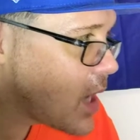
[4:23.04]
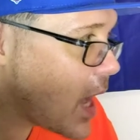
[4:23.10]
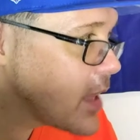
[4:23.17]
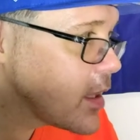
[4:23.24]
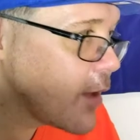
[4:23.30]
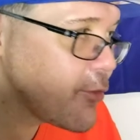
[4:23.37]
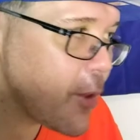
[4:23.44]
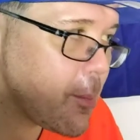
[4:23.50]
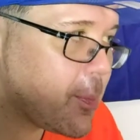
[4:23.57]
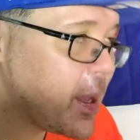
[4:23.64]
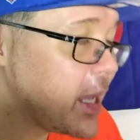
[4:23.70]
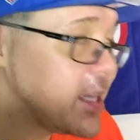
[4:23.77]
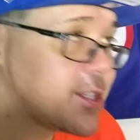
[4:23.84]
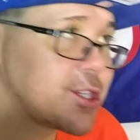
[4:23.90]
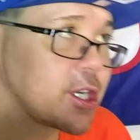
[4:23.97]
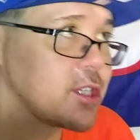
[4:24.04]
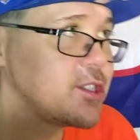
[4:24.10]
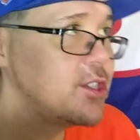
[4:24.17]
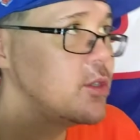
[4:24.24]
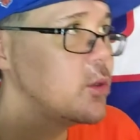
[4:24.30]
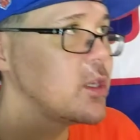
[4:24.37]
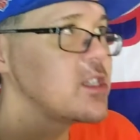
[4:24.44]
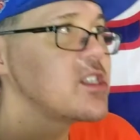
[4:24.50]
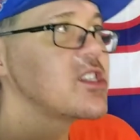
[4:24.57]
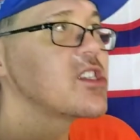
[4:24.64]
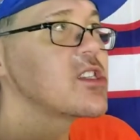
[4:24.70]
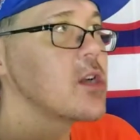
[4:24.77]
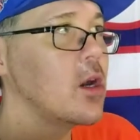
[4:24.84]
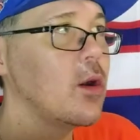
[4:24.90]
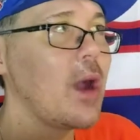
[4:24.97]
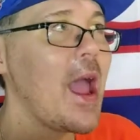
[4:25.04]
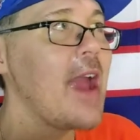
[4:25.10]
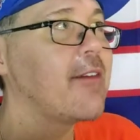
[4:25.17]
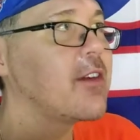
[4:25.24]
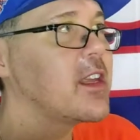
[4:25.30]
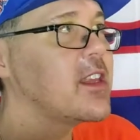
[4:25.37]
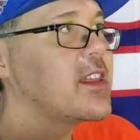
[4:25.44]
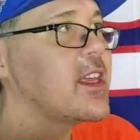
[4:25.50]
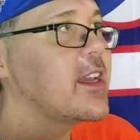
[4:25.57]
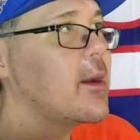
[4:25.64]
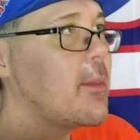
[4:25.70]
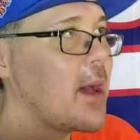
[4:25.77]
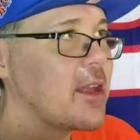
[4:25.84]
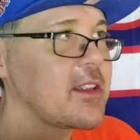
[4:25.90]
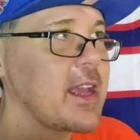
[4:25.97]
I love the picture, too. It's so... Everything about